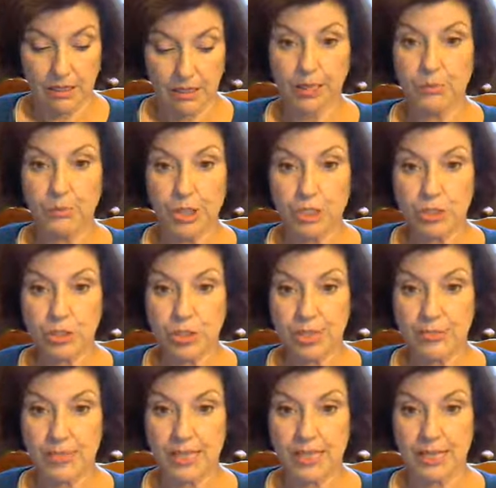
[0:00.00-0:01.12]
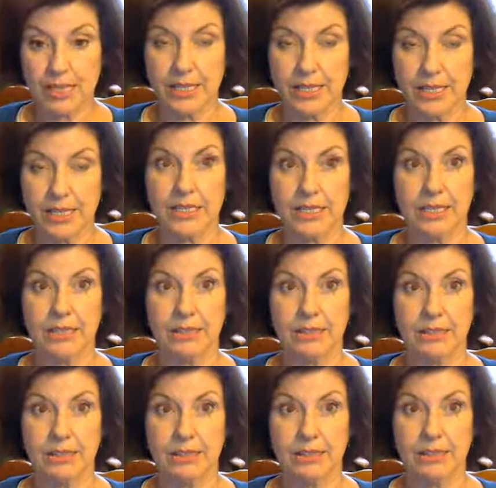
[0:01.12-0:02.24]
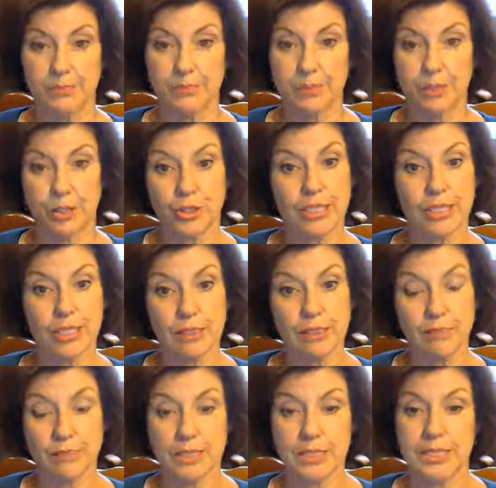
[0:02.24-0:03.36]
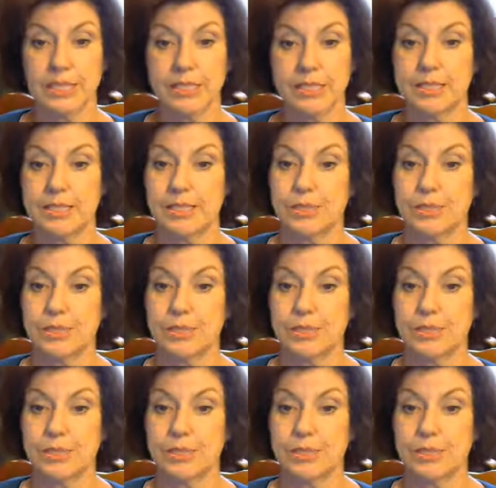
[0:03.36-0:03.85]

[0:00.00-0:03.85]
administrative settings, in the per diem business,